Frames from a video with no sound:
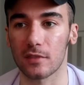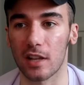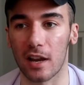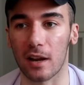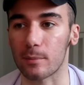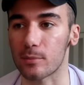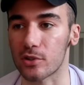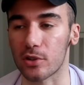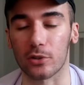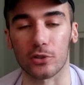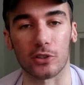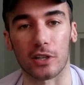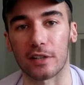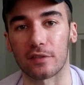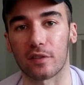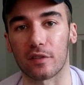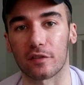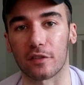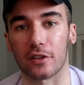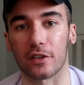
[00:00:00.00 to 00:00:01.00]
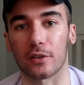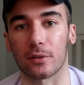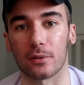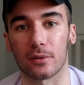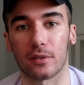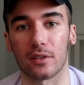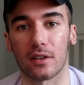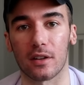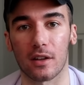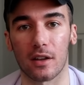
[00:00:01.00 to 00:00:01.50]
And I'm so grateful for you.
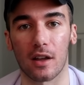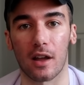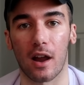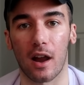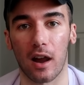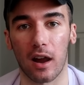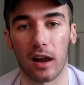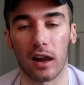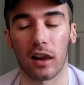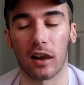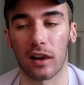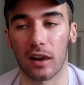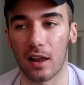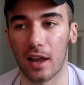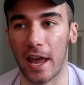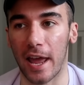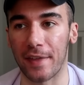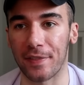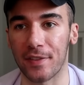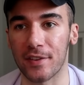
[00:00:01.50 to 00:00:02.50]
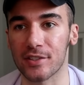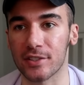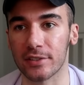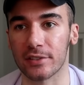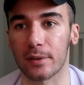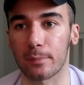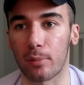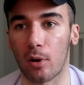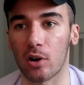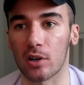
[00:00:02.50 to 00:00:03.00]
And this is
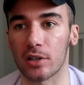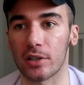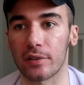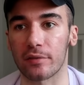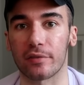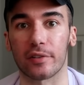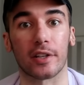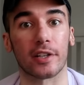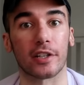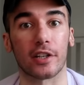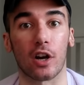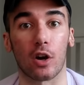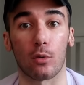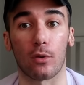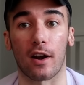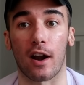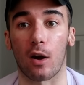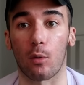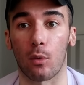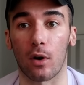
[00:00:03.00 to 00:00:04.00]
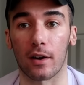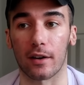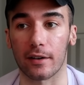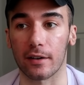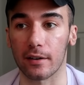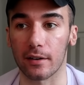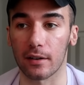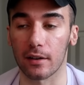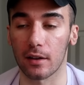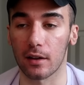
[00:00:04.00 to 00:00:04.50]
the part of the video where I want
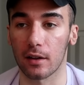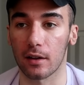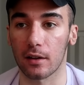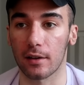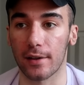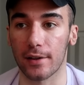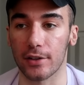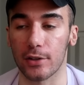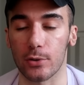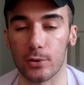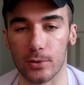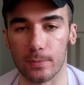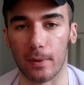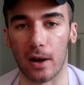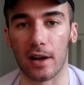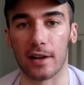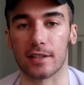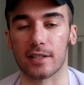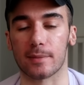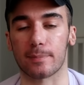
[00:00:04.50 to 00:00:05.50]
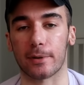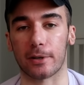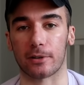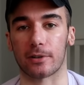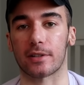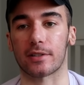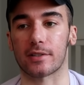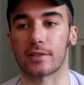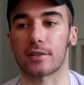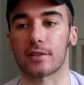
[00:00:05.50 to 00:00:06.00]
to use my
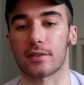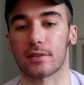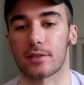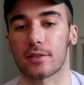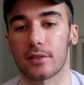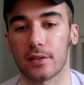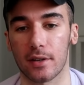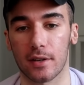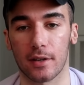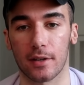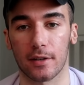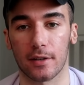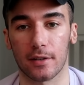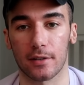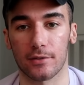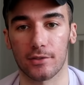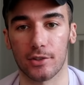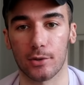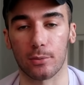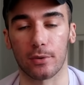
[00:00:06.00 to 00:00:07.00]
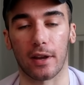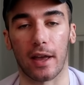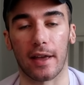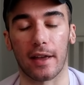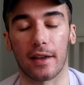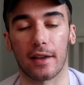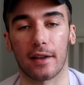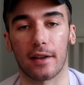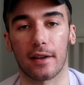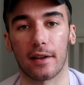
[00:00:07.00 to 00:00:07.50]
experiences to
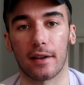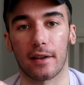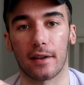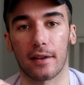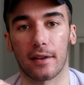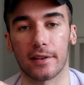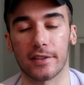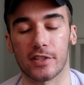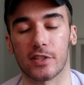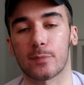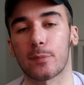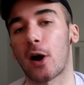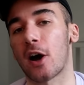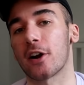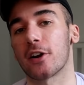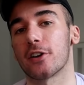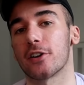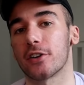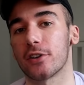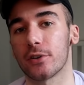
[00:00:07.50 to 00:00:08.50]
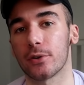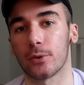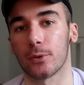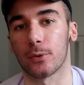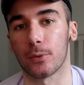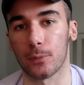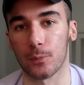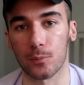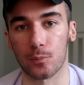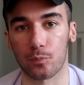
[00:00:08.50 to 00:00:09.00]
inspire you.
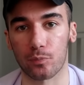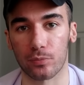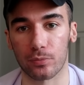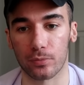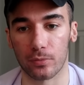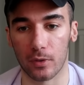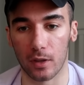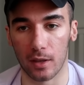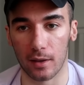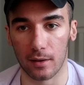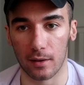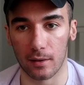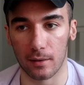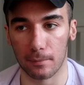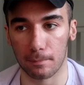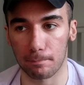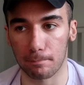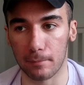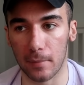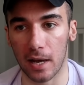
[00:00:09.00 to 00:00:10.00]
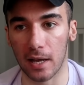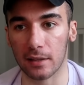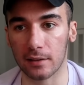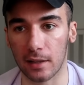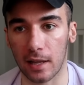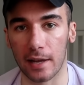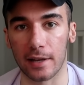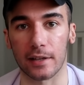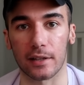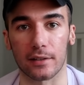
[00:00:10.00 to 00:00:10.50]
My
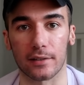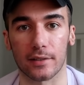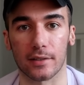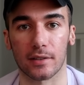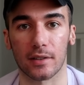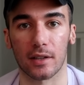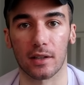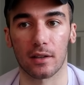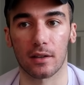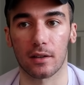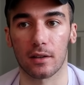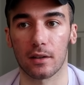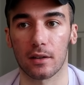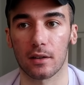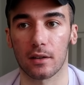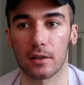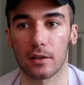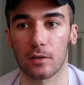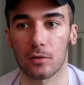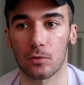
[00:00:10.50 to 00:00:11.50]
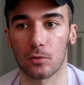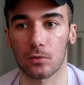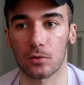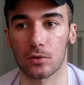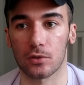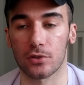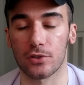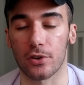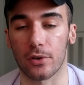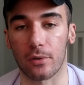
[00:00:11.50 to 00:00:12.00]
light
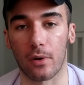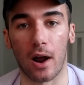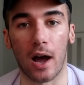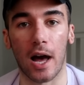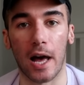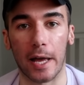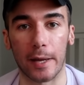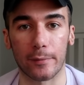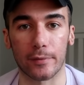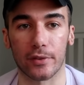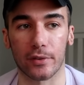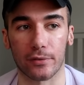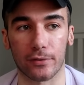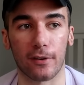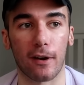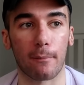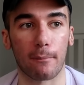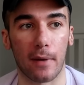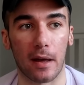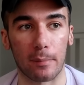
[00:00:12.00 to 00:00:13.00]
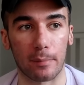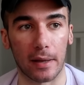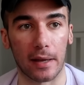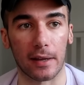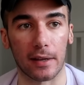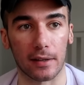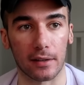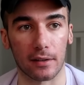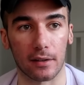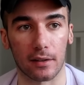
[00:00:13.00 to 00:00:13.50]
derived from my
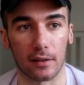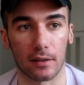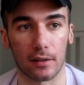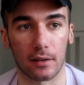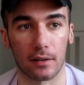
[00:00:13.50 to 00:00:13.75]
pain.